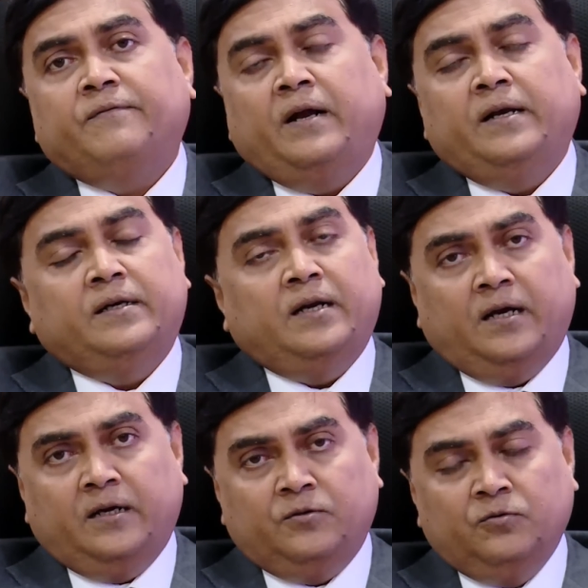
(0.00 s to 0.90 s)
and
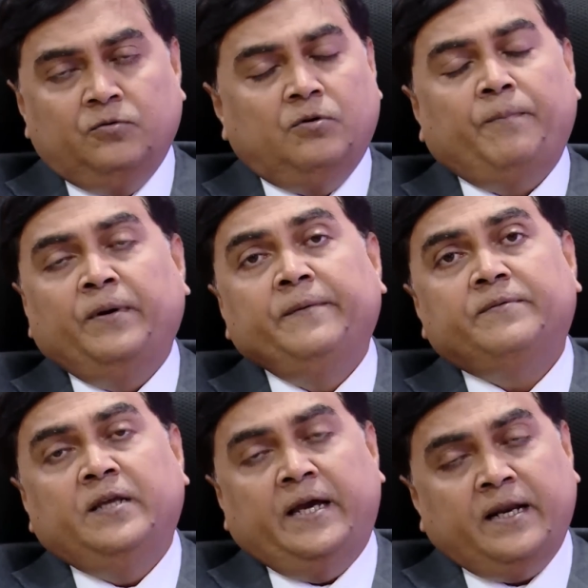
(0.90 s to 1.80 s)
to
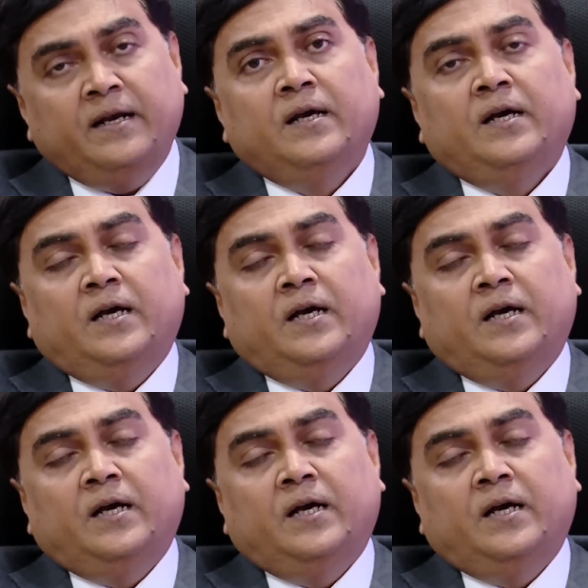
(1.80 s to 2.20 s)
uplift their